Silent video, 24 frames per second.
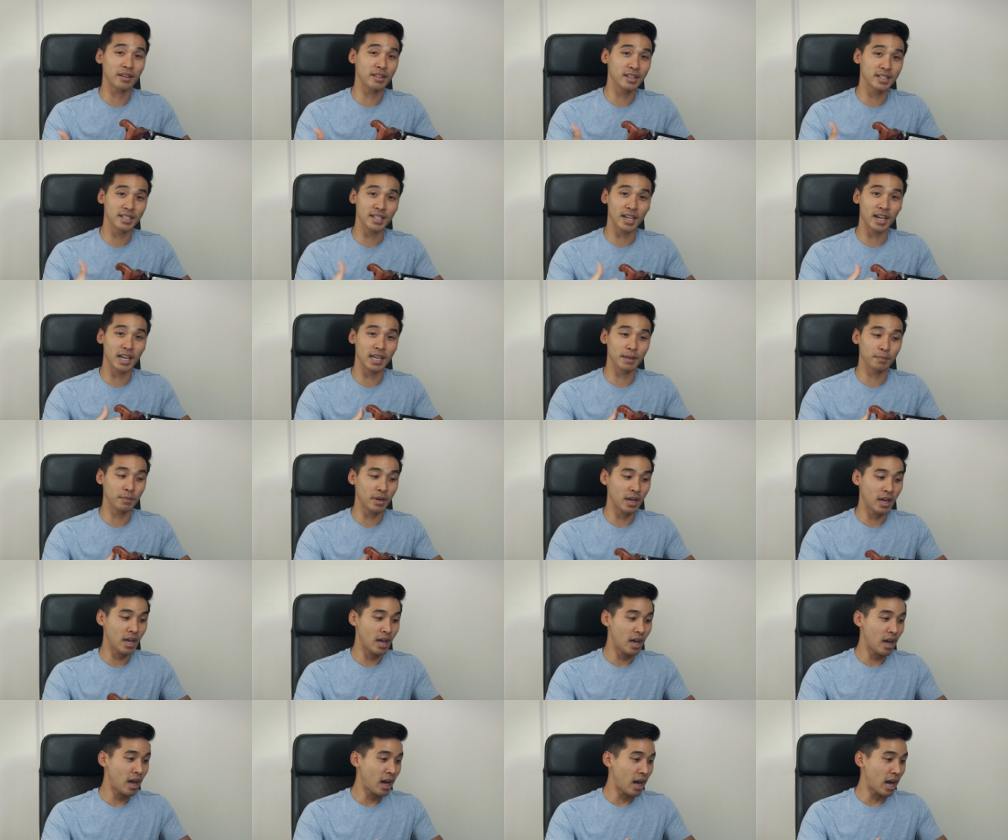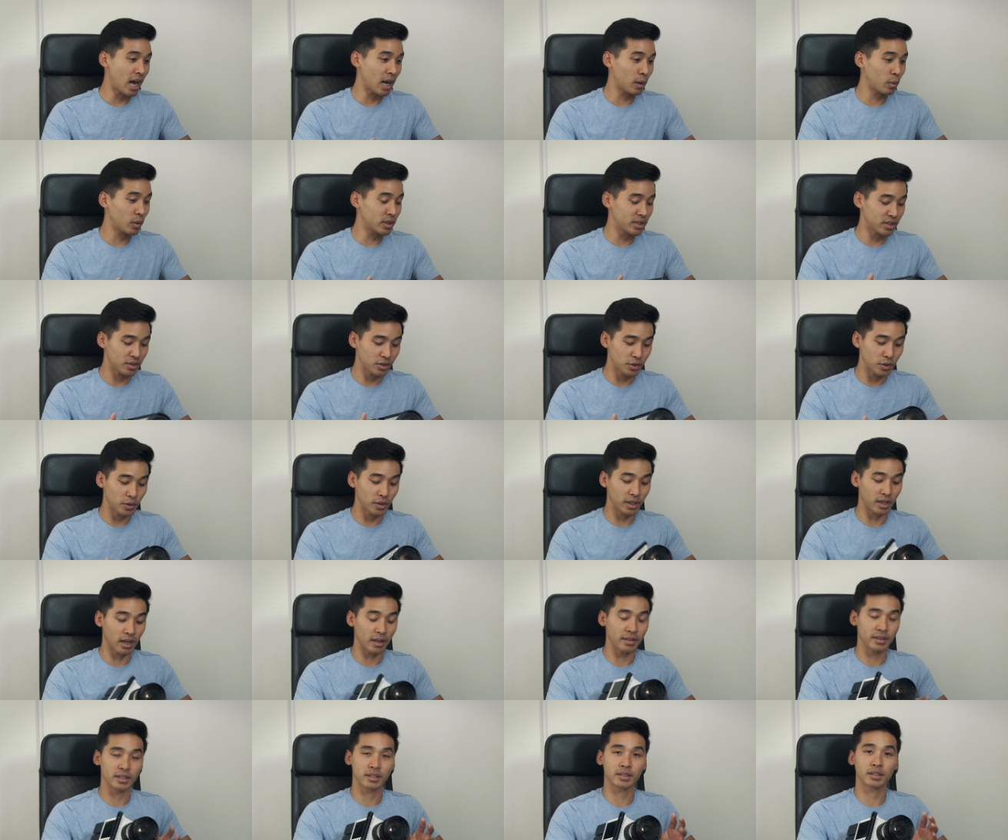of the time. I wasn't shooting
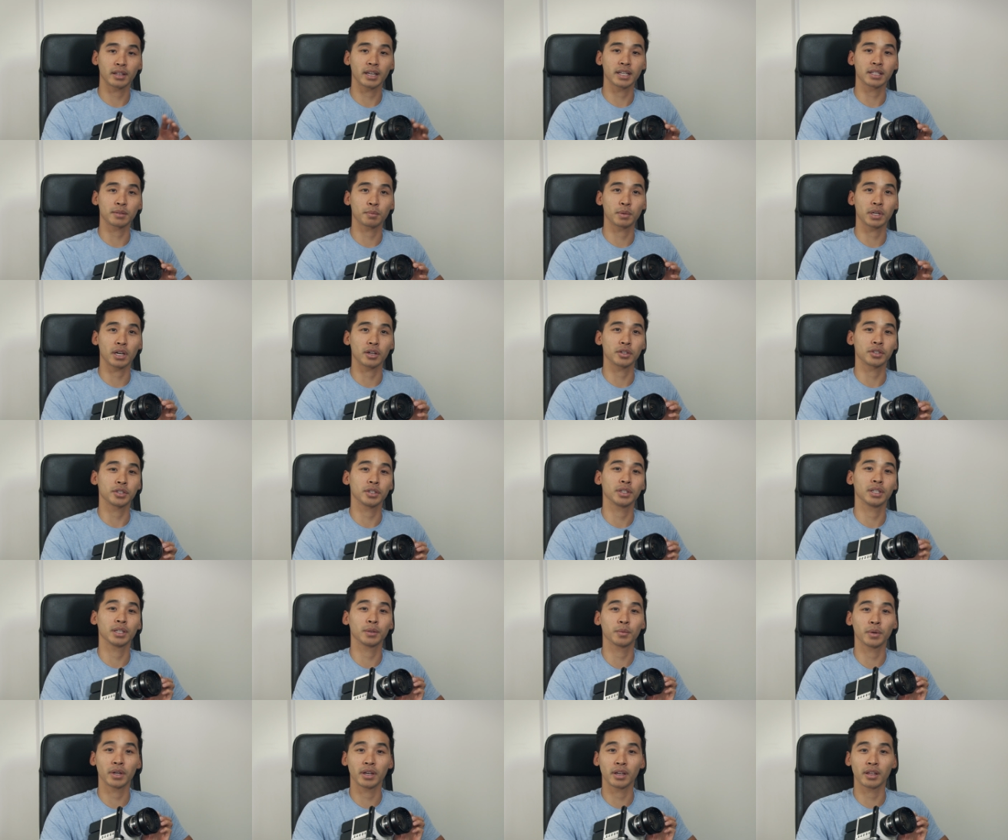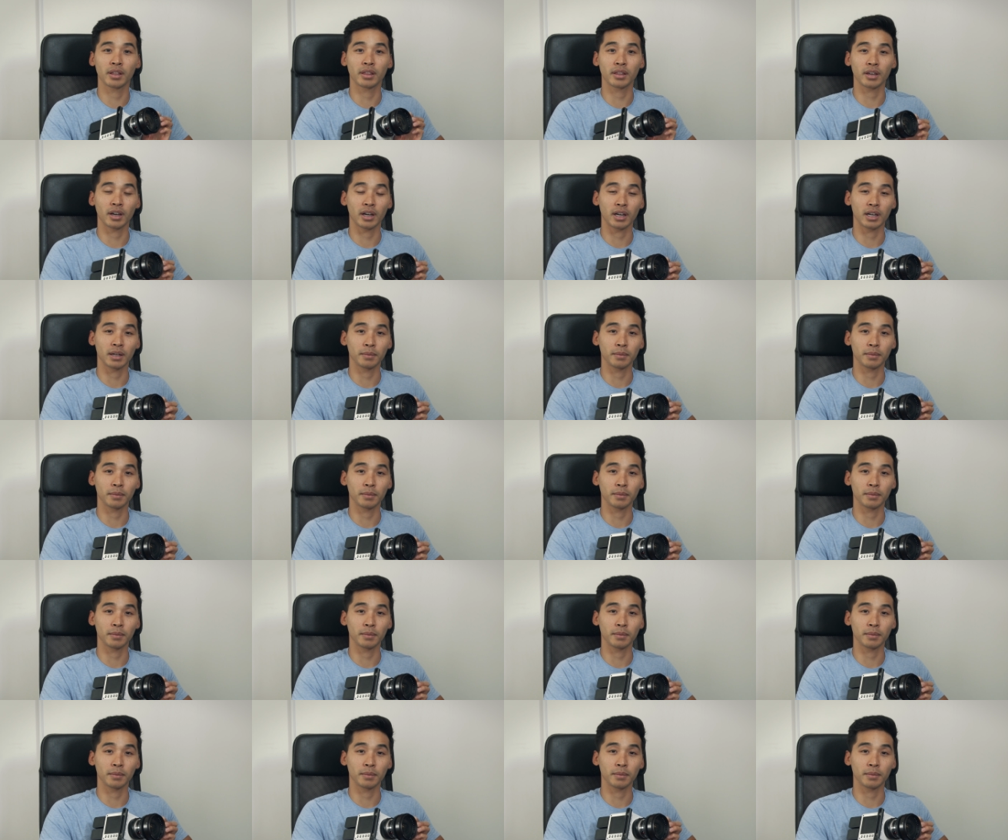on this lens, but I was shooting with